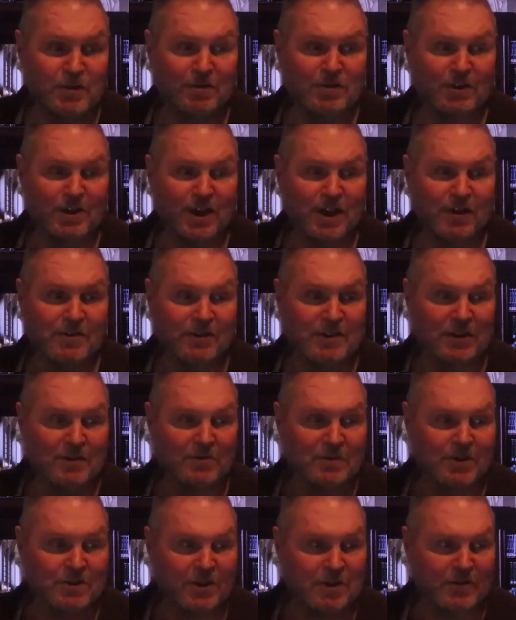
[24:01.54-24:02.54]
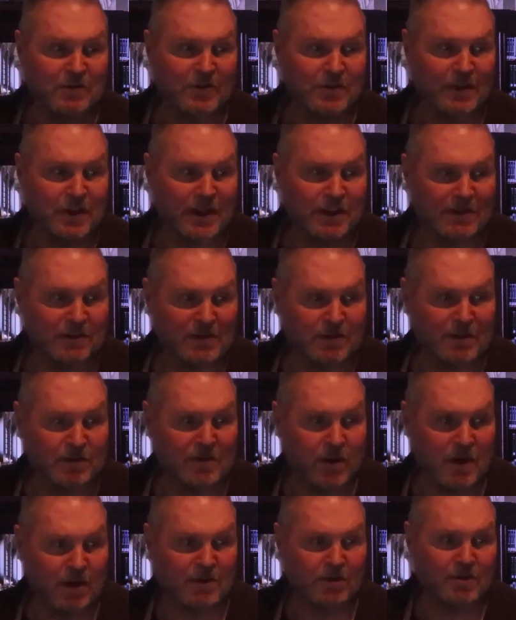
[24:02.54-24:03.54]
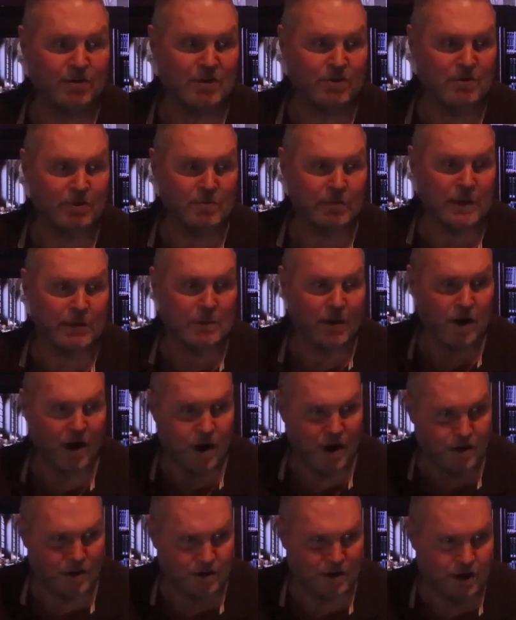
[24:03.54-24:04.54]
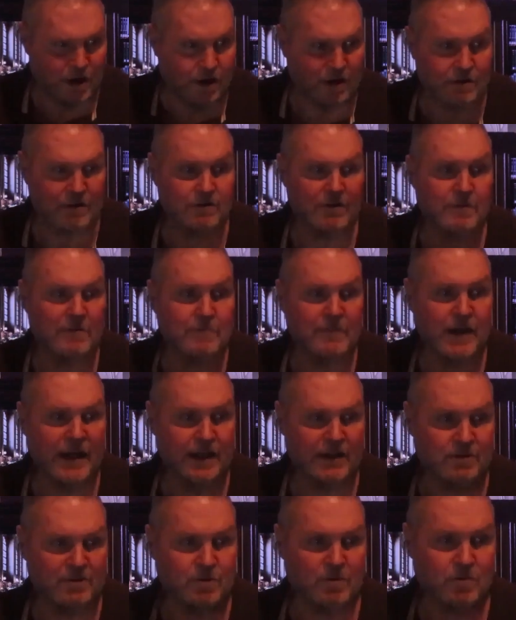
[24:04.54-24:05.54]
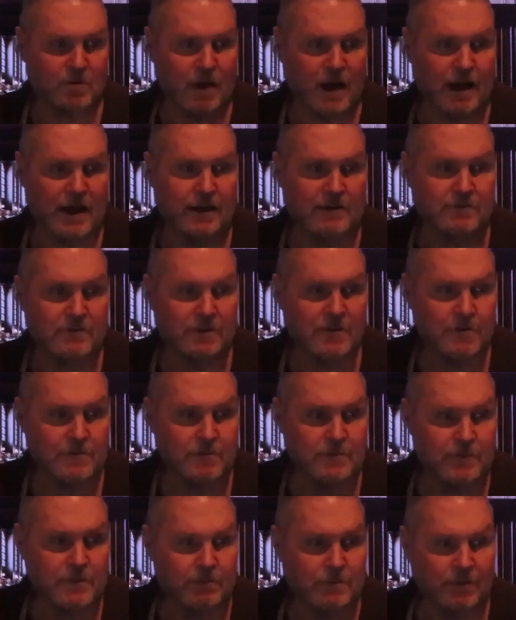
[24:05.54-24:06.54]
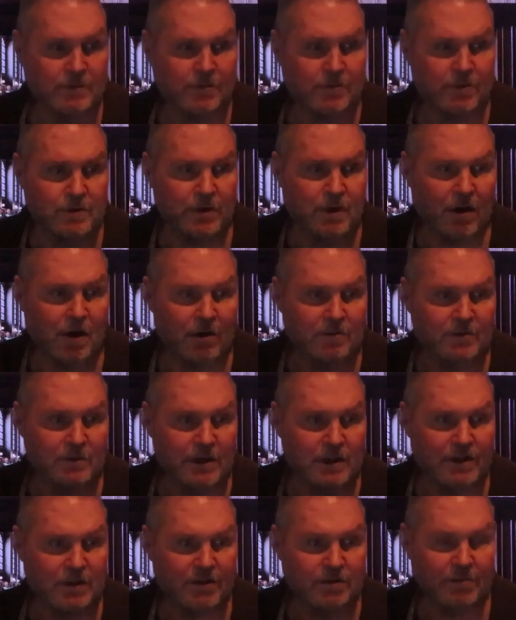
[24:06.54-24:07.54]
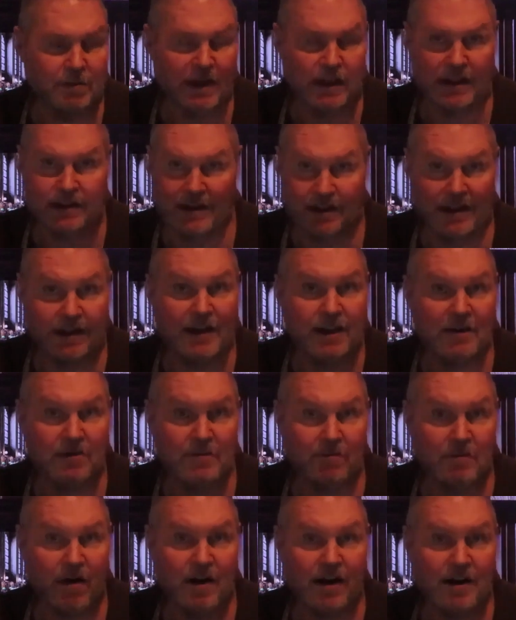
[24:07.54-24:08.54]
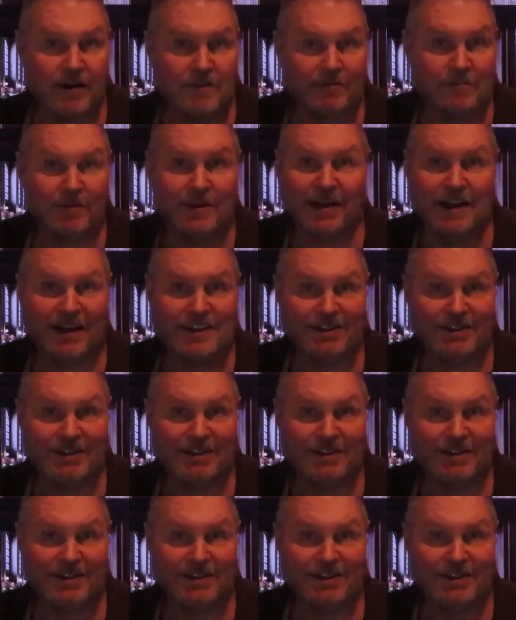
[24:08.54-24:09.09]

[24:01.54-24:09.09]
The new covenant with sin forgiveness of all the Jewish people on earth has arrived before the offering is made. It had rhyme,